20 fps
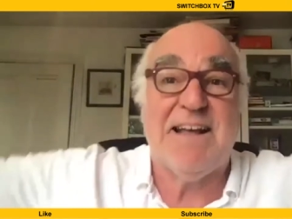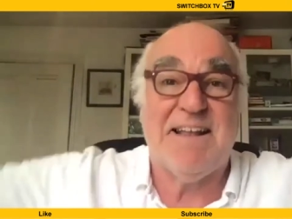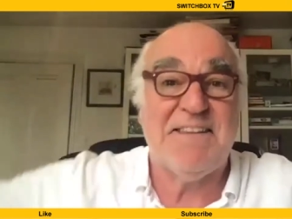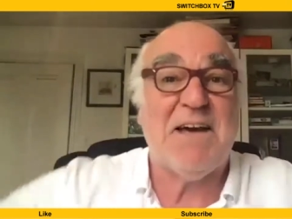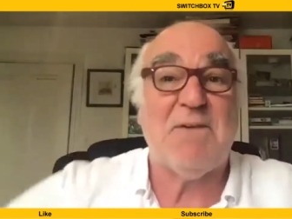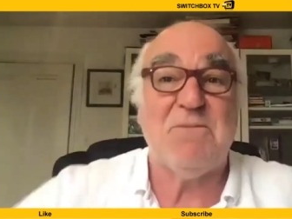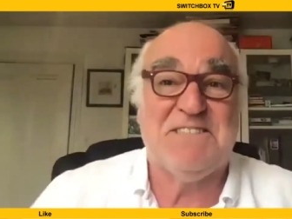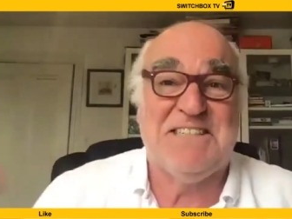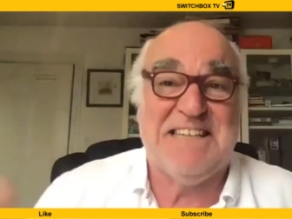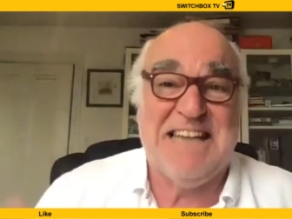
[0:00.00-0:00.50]
And
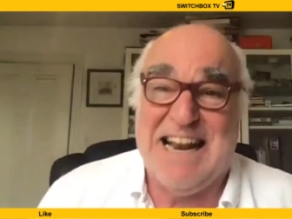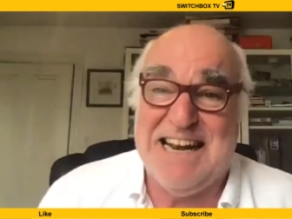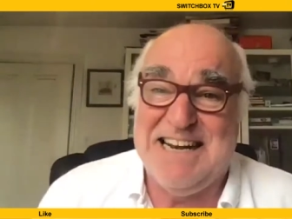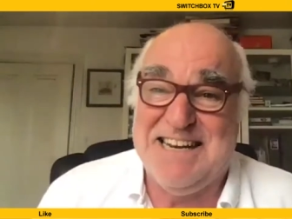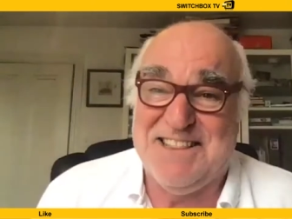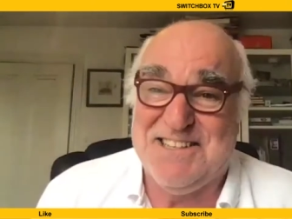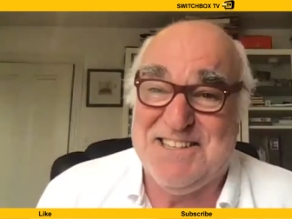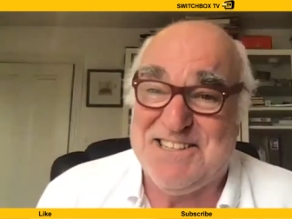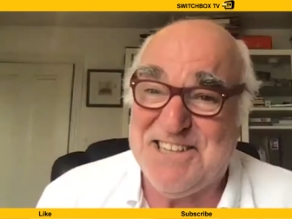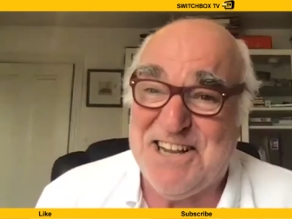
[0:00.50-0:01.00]
that was the end of
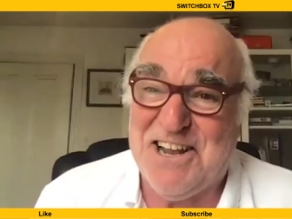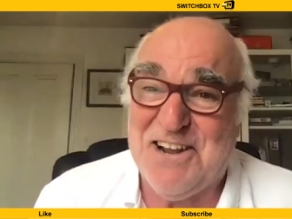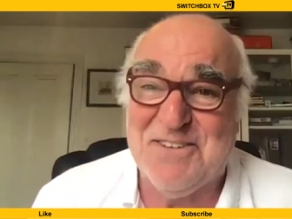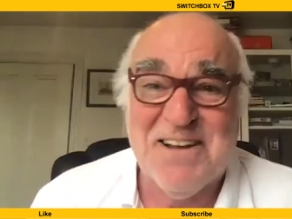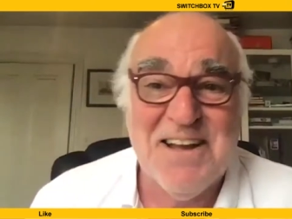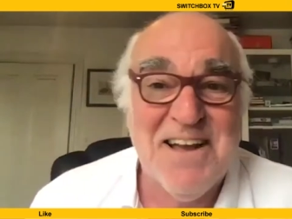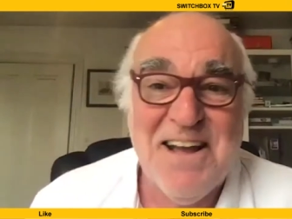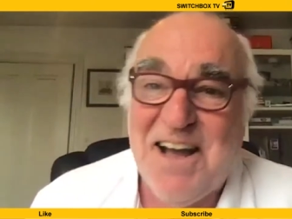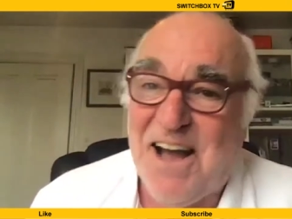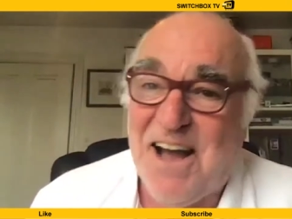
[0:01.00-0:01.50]
the show.
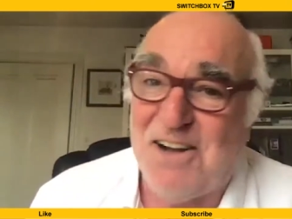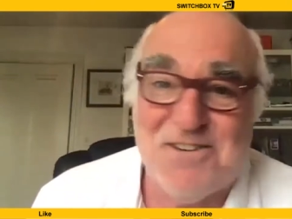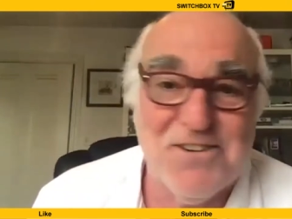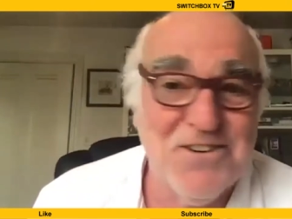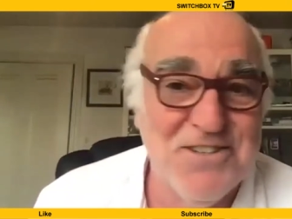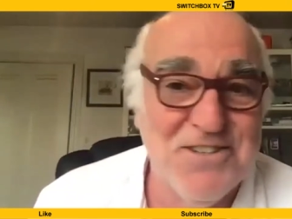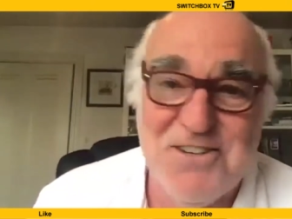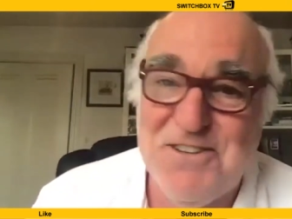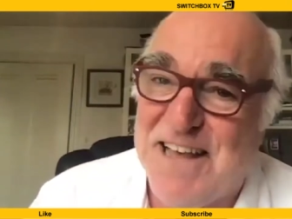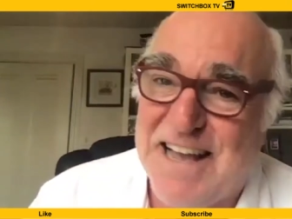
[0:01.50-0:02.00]
I
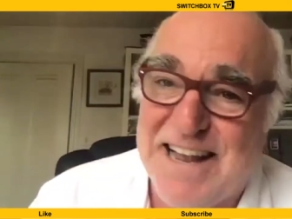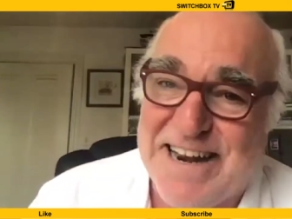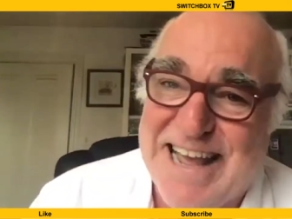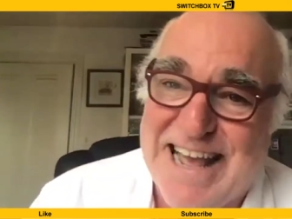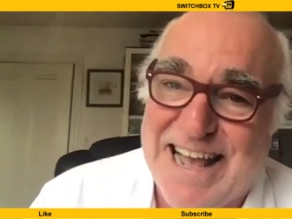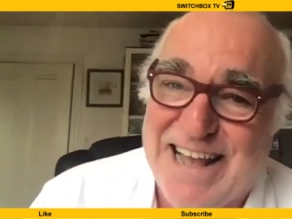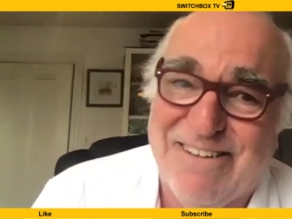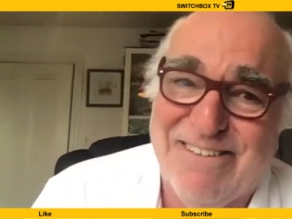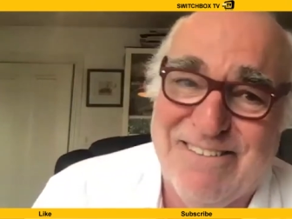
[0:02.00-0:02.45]
couldn't do that now.